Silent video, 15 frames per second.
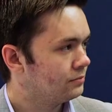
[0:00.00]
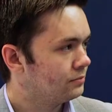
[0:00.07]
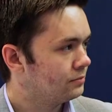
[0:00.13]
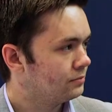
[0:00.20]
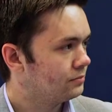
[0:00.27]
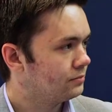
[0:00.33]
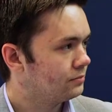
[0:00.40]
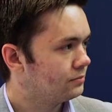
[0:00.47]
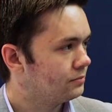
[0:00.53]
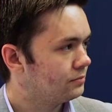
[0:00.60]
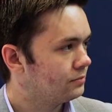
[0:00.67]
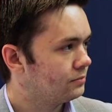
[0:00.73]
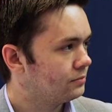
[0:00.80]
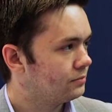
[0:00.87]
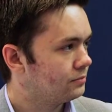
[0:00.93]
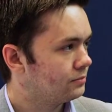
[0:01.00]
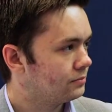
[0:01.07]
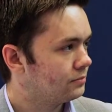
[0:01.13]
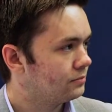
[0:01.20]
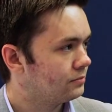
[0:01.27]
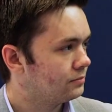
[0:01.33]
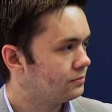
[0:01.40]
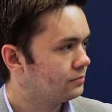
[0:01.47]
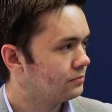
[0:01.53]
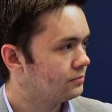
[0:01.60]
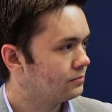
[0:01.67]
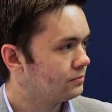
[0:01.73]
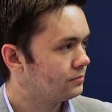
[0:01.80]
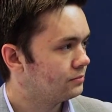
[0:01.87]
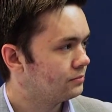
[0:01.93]

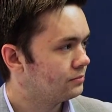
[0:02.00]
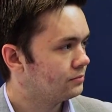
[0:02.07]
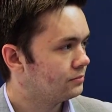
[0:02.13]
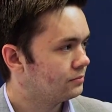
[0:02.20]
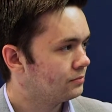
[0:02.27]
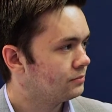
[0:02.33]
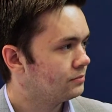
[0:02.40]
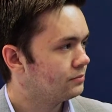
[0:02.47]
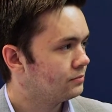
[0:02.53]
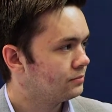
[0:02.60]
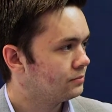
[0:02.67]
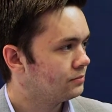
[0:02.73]
[no speech]